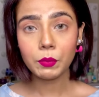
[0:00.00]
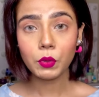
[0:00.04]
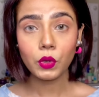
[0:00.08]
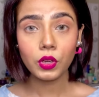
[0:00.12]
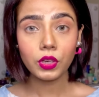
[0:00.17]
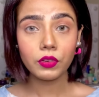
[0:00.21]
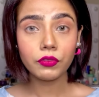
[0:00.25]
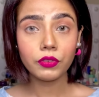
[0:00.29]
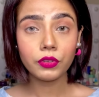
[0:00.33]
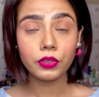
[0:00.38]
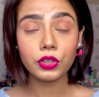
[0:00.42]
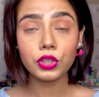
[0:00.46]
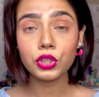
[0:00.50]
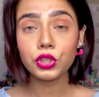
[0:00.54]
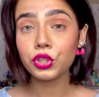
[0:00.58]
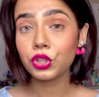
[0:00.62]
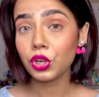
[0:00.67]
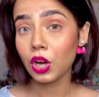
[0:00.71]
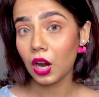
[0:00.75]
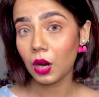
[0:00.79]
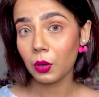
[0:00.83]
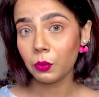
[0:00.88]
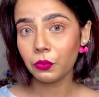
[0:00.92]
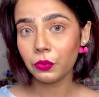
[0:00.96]
going for a
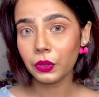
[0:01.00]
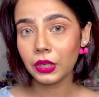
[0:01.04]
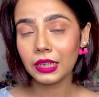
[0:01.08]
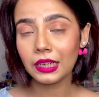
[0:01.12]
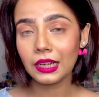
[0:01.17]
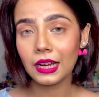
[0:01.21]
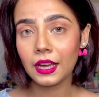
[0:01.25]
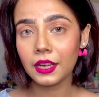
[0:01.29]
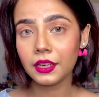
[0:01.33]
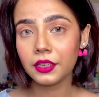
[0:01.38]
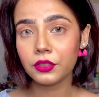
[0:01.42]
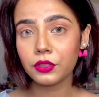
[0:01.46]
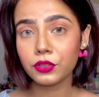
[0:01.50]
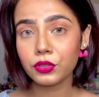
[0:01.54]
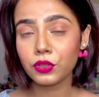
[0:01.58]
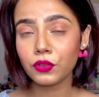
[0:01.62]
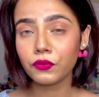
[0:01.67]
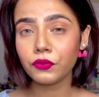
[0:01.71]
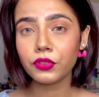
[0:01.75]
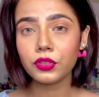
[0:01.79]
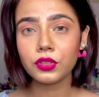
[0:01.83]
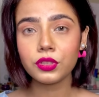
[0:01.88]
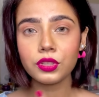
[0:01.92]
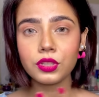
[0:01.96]
sharp wing liner.
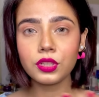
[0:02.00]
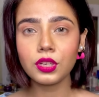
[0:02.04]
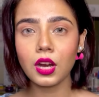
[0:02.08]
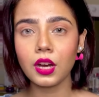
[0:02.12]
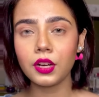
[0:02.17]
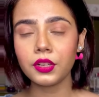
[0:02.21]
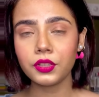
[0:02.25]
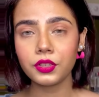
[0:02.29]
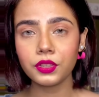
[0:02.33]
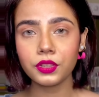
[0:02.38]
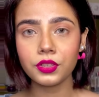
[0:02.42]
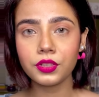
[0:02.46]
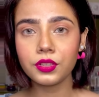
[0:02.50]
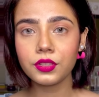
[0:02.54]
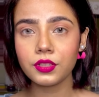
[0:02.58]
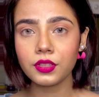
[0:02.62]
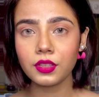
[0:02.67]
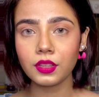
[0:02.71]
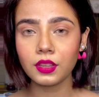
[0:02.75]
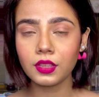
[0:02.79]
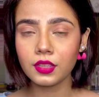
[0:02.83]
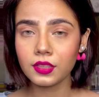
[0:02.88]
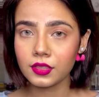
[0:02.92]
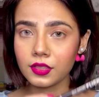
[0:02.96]
So for starters,
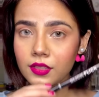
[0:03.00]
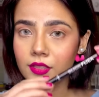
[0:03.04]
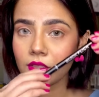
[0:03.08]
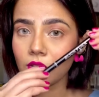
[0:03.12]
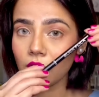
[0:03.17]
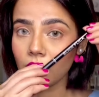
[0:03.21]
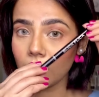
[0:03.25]
this is your